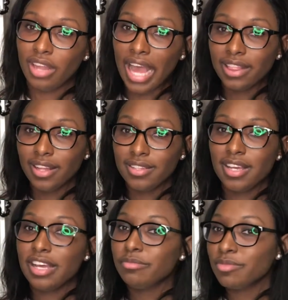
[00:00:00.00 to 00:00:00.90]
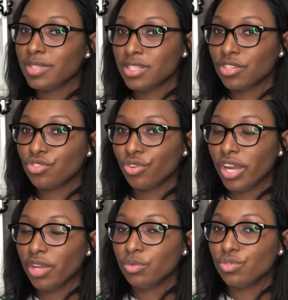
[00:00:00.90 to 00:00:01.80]
at that time, 6th
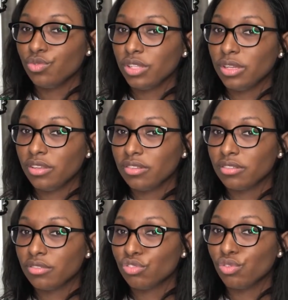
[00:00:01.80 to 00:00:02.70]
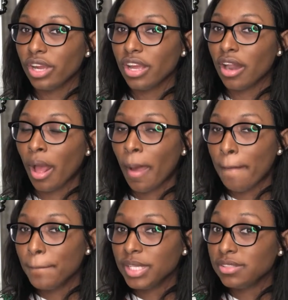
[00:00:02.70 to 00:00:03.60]
grade was really great.
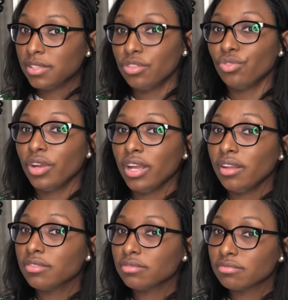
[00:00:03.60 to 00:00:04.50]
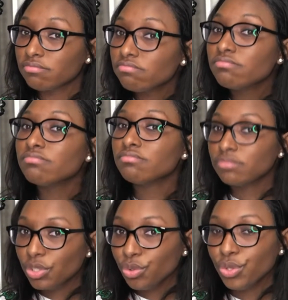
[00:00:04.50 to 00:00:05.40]
But 10th grade,
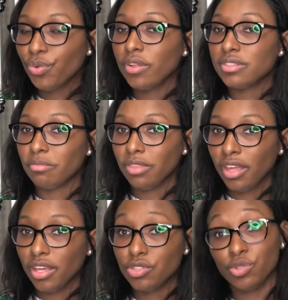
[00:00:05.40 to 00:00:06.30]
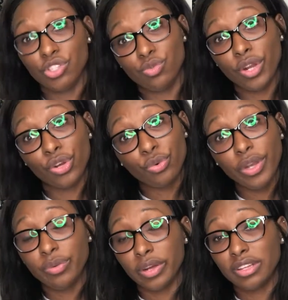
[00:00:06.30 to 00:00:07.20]
you were doing some things, which is where
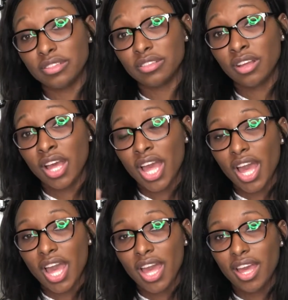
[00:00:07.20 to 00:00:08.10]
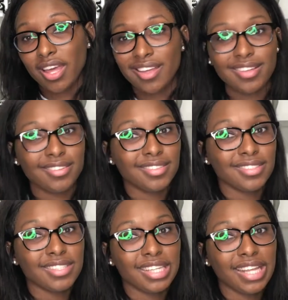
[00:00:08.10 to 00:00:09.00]
Queen was. And